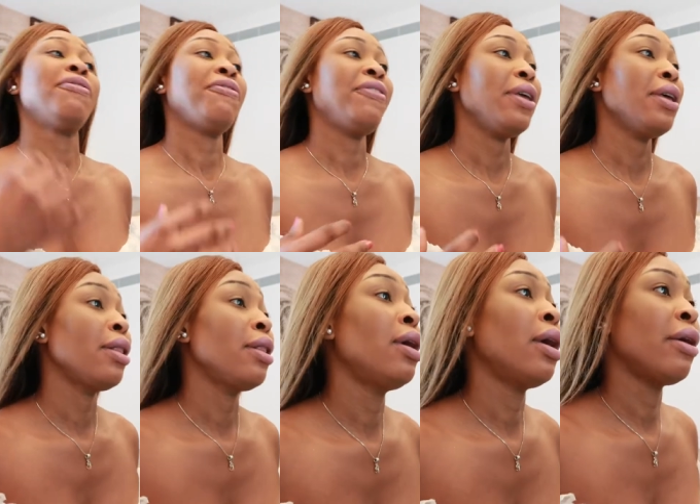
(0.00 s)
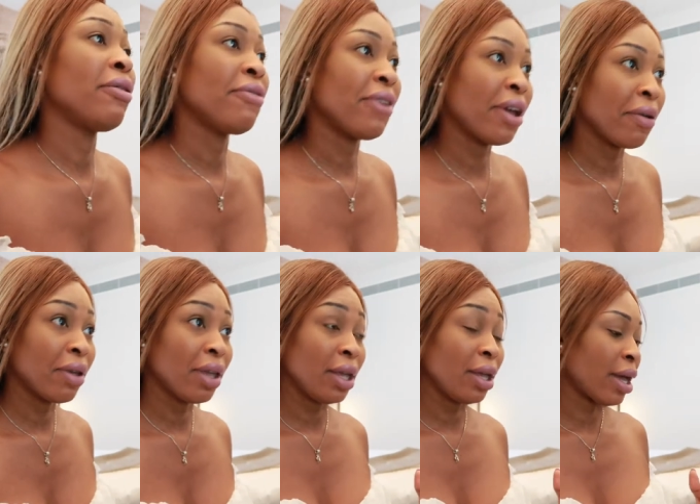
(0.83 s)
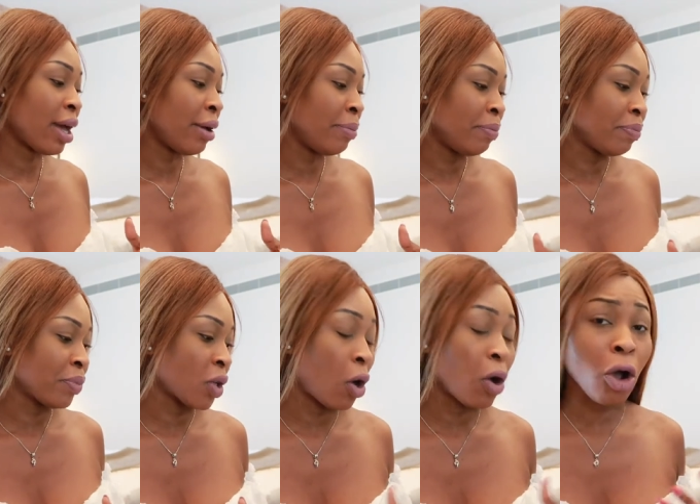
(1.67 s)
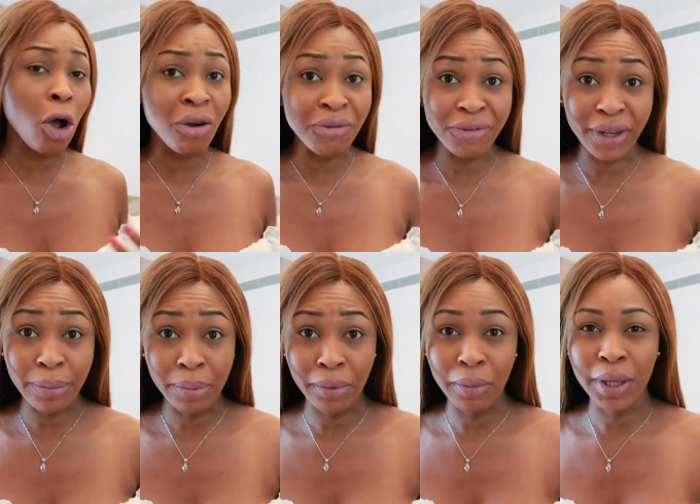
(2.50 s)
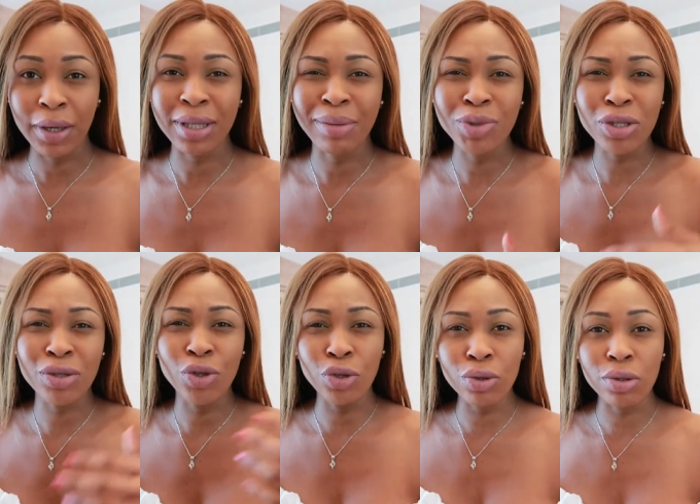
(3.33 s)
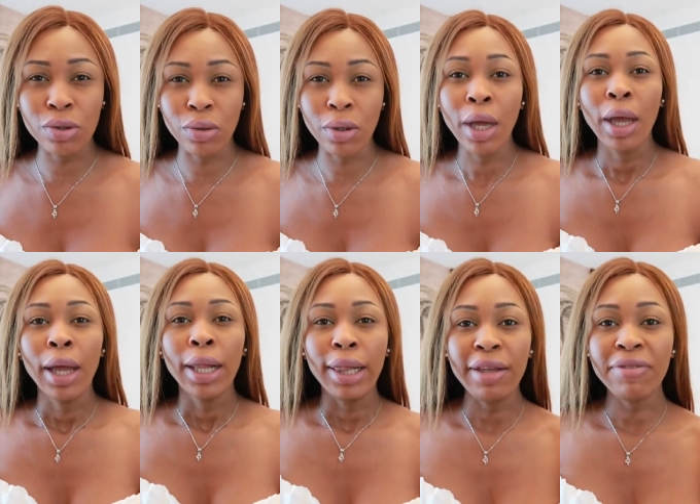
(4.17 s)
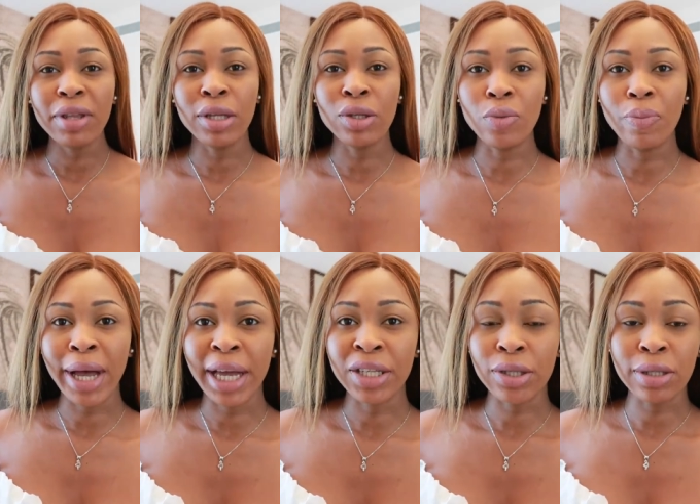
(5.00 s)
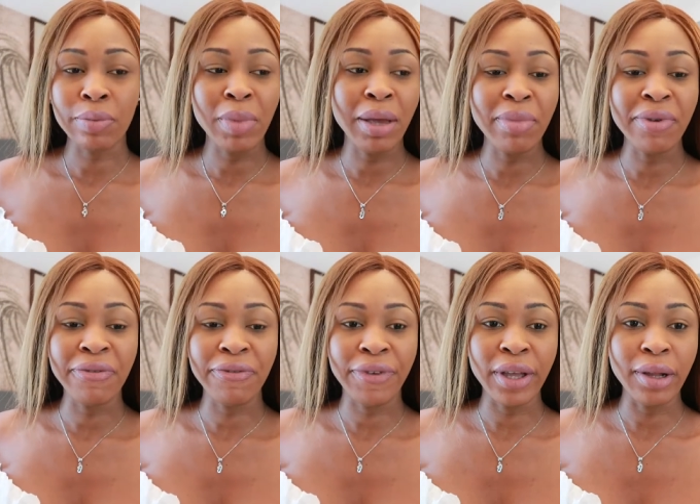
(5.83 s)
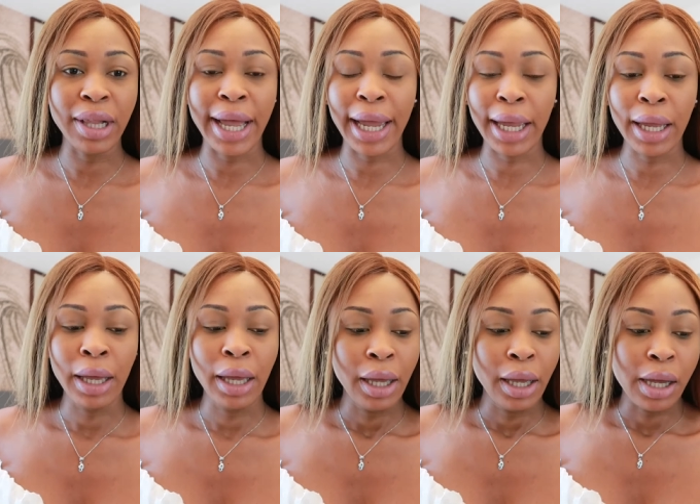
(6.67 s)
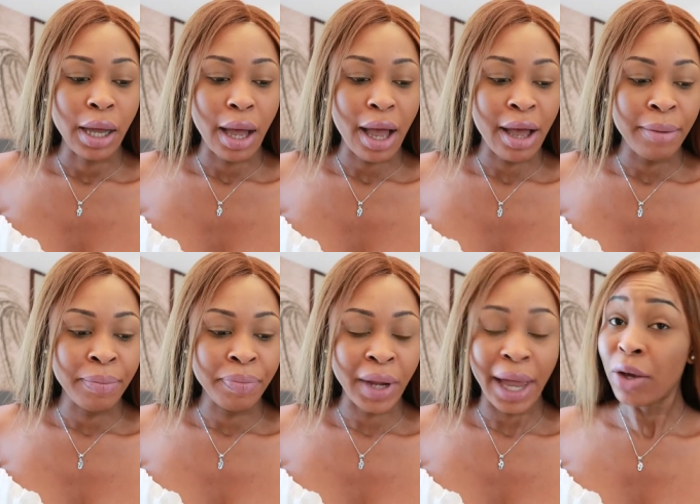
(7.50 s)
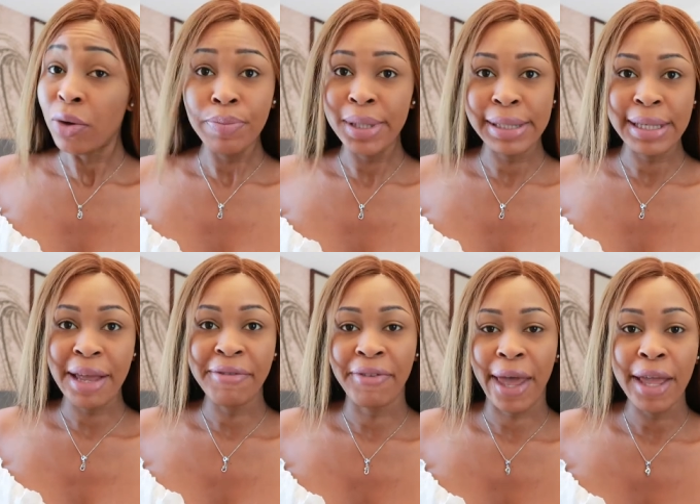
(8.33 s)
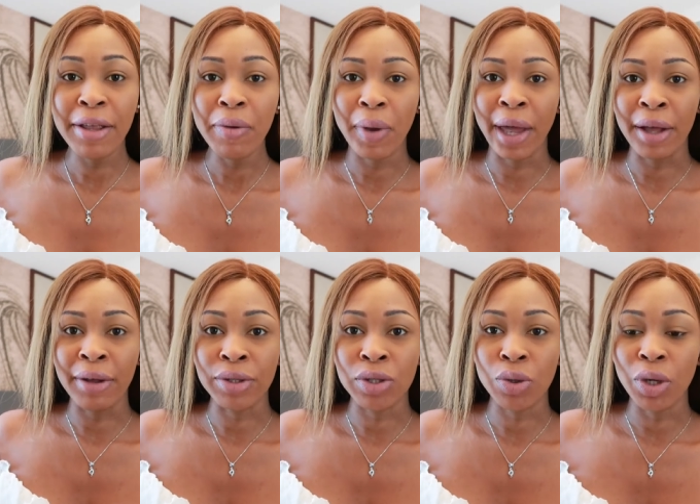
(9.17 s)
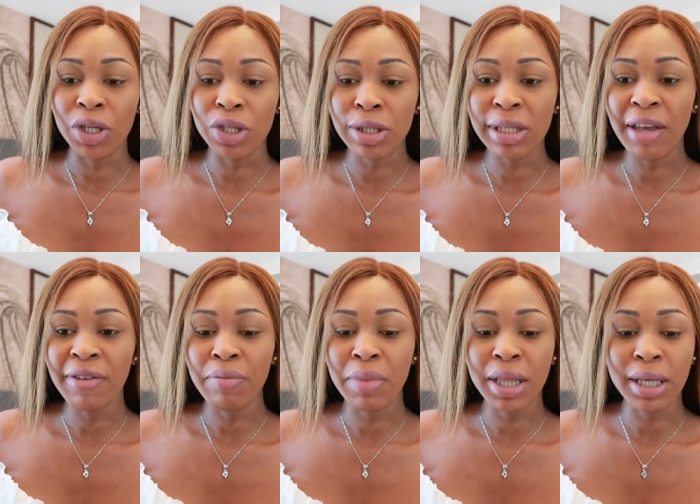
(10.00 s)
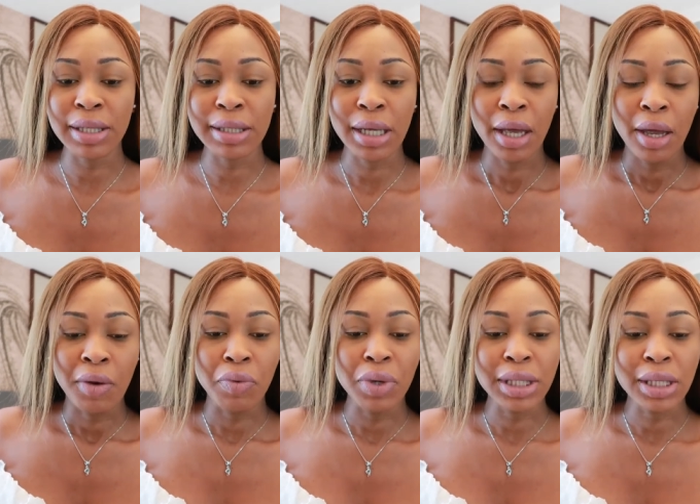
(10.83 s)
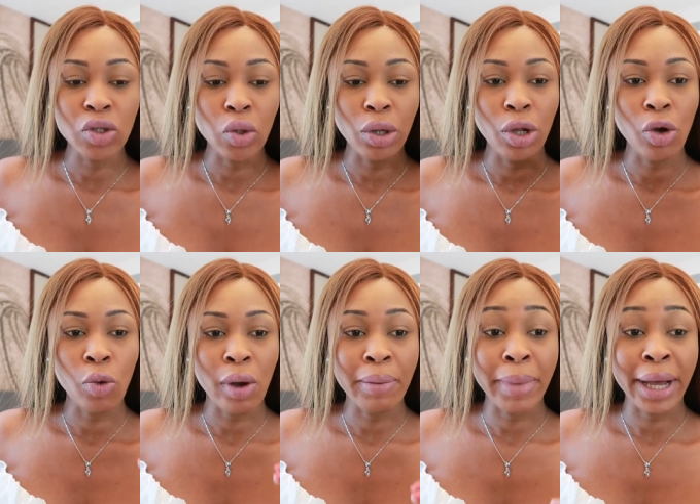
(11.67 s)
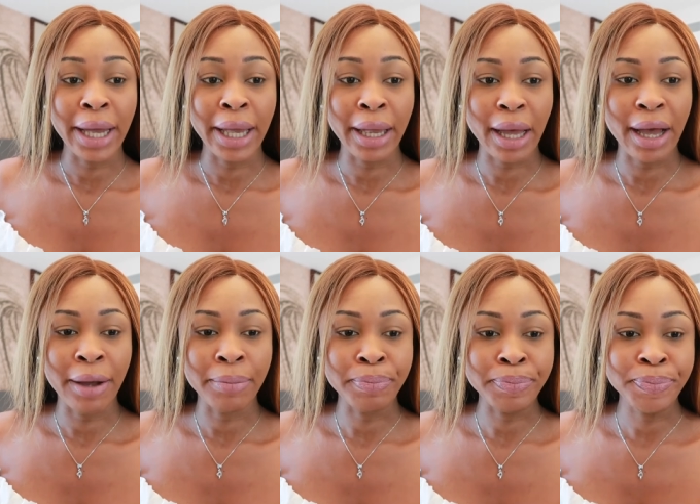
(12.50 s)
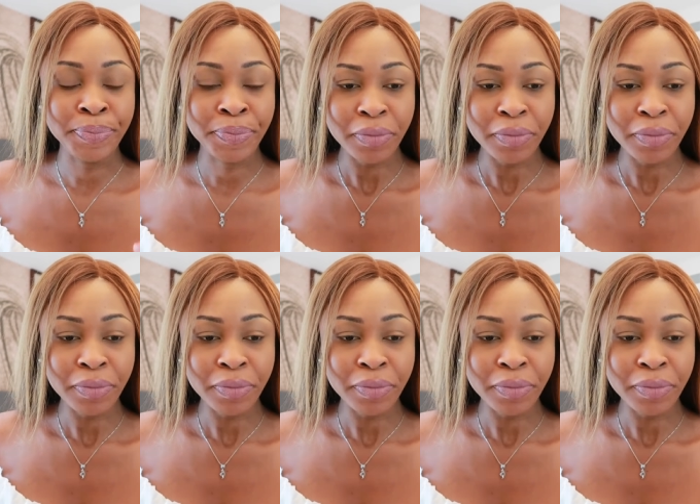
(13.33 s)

feel very um, uncomfortable because i'm just used to living in dubai just made me feel like um, i could be safe anywhere else so it just gave me this reason to lower my um,